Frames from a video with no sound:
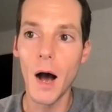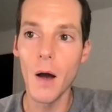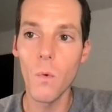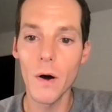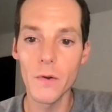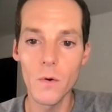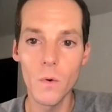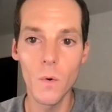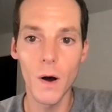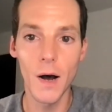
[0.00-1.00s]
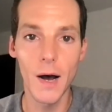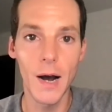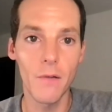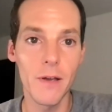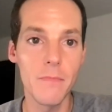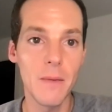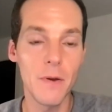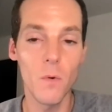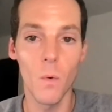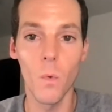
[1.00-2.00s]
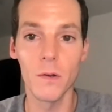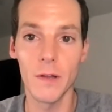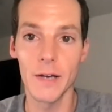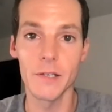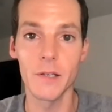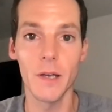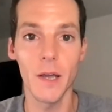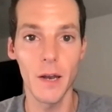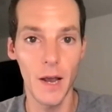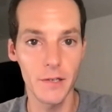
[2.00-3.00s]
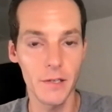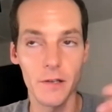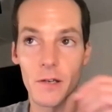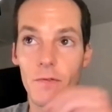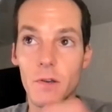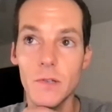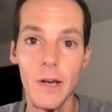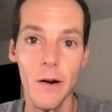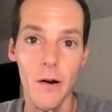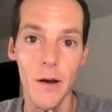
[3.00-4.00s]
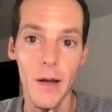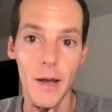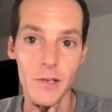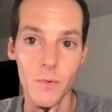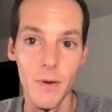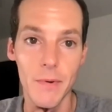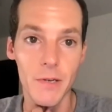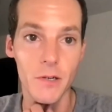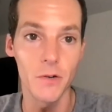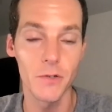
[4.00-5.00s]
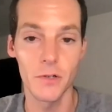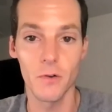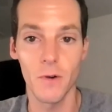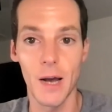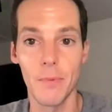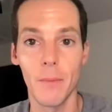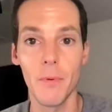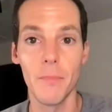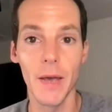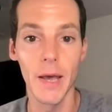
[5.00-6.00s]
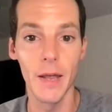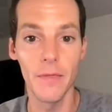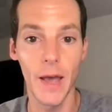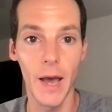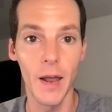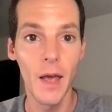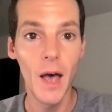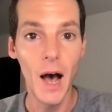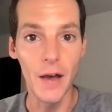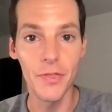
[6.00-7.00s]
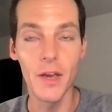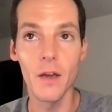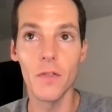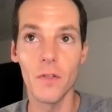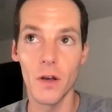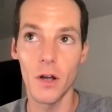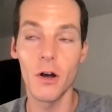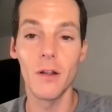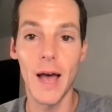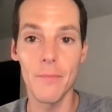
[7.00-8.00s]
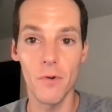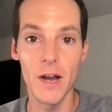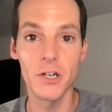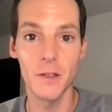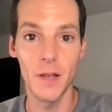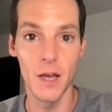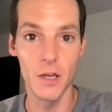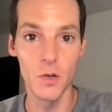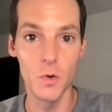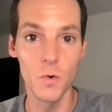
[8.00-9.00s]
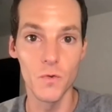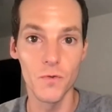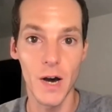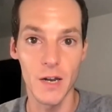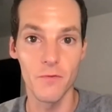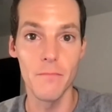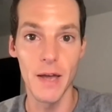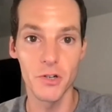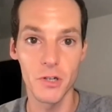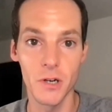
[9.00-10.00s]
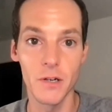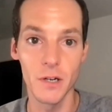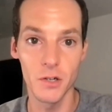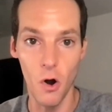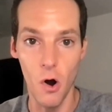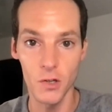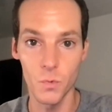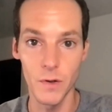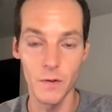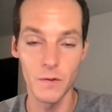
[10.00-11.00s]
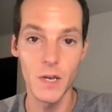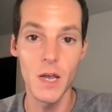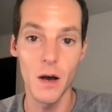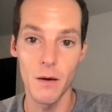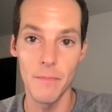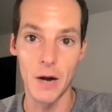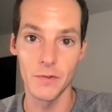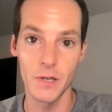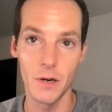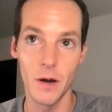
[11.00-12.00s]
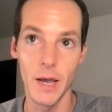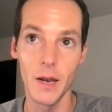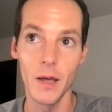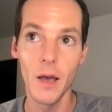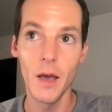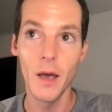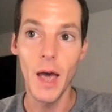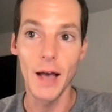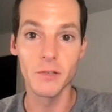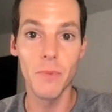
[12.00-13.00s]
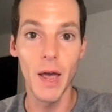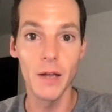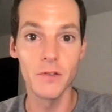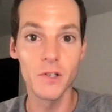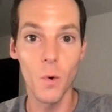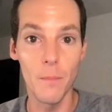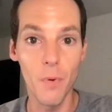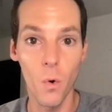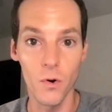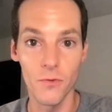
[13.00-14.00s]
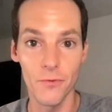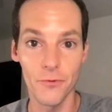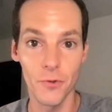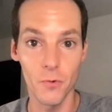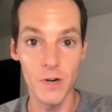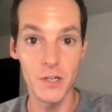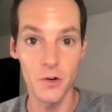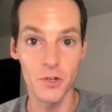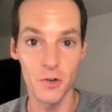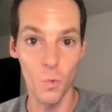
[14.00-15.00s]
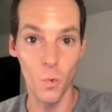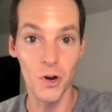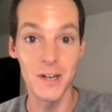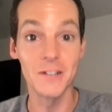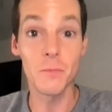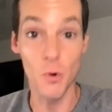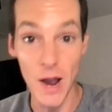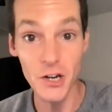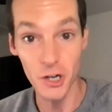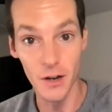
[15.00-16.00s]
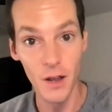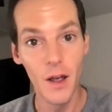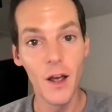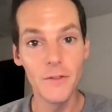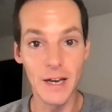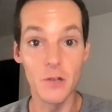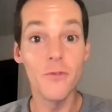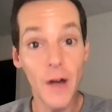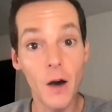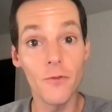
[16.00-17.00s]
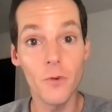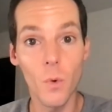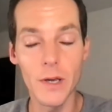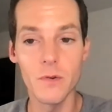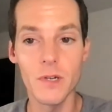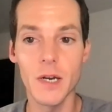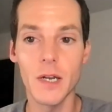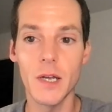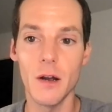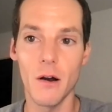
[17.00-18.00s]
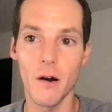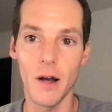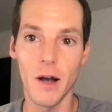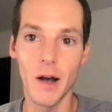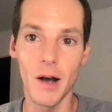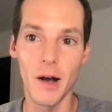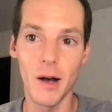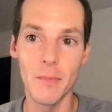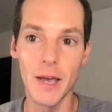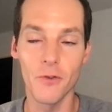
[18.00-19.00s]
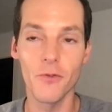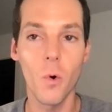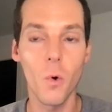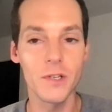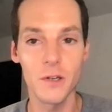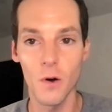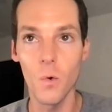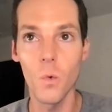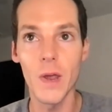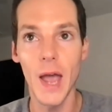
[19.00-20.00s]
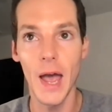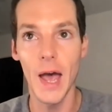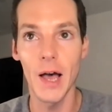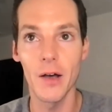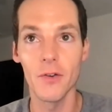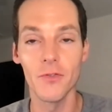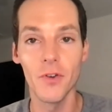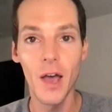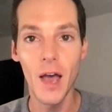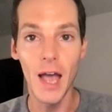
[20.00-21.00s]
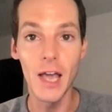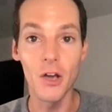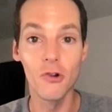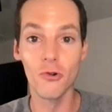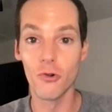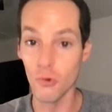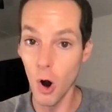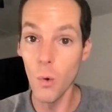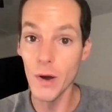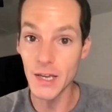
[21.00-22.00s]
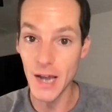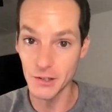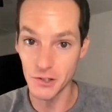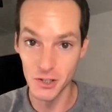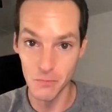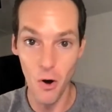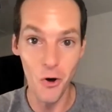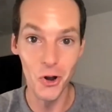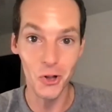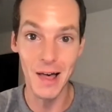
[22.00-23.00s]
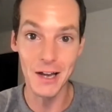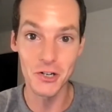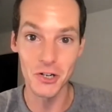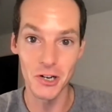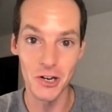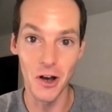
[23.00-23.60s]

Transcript: I want to uh, highlight maybe one last thing and ask this of you, Tara, as we maybe start to, to wrap up a bit, that I think the collaboration that you've kind of mentioned and talked with Tiah about tonight has been so important for the research and work and inspiration that you found for what you did here. Um, and of course, you know, we have a growing yet small collection